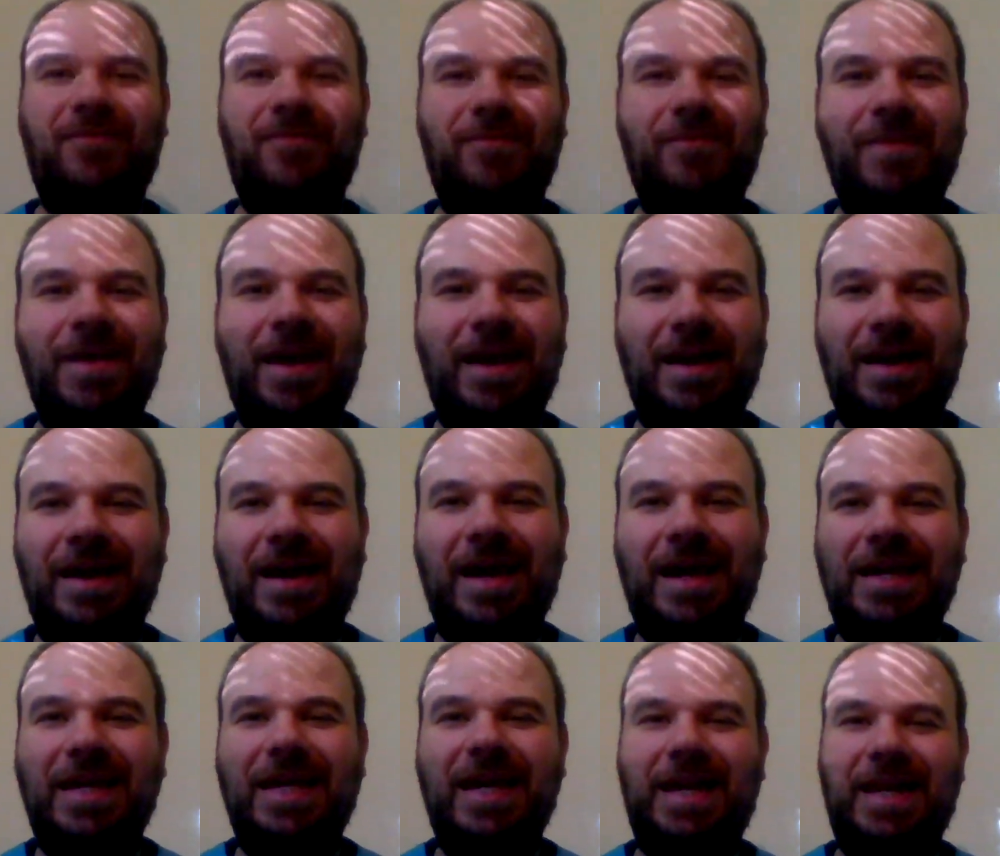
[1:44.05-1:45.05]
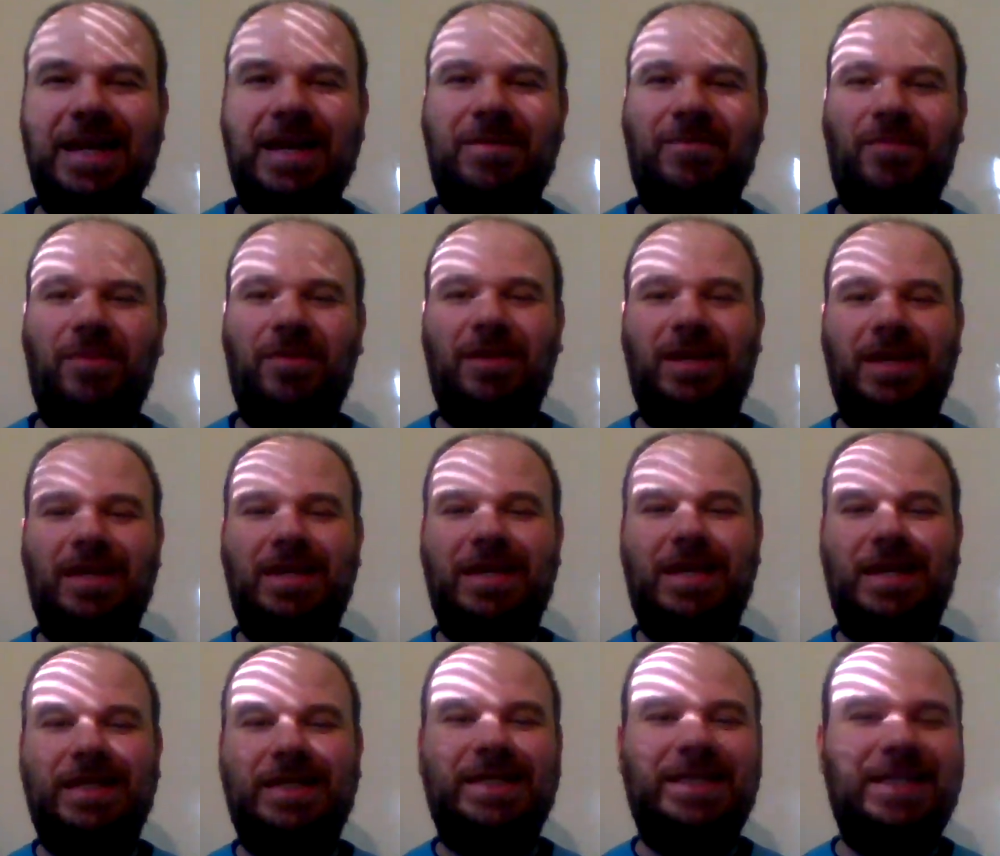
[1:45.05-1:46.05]
Man, I cannot believe
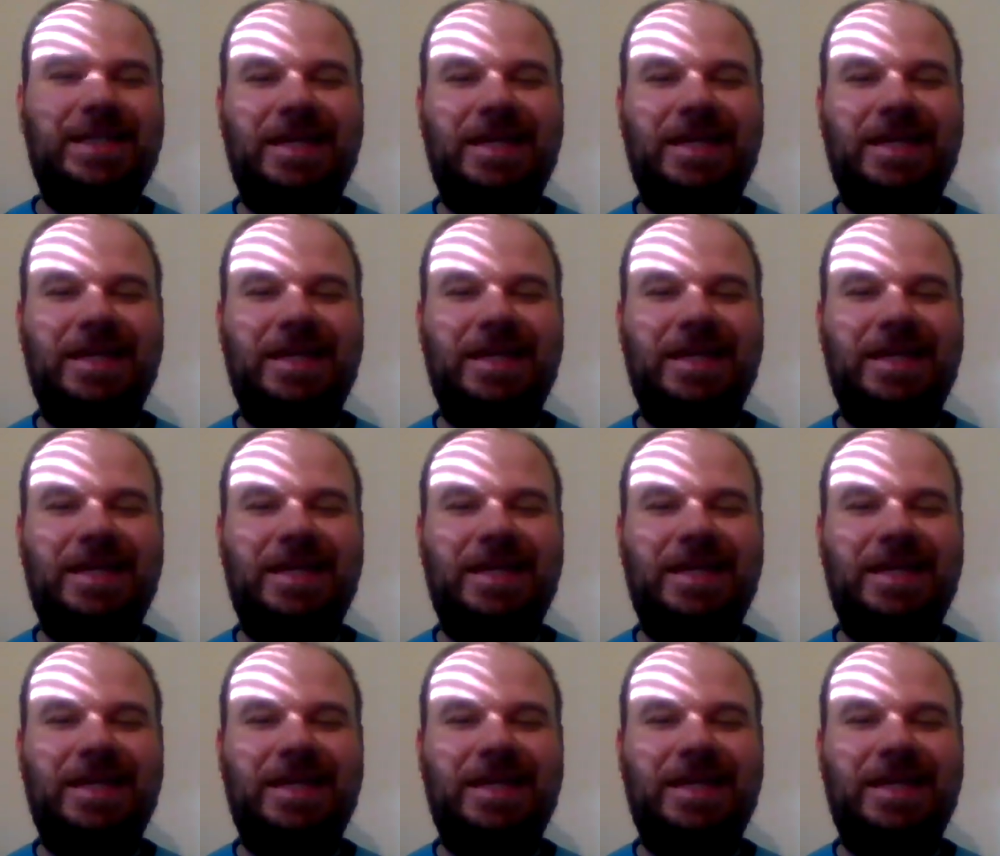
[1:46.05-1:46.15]
this.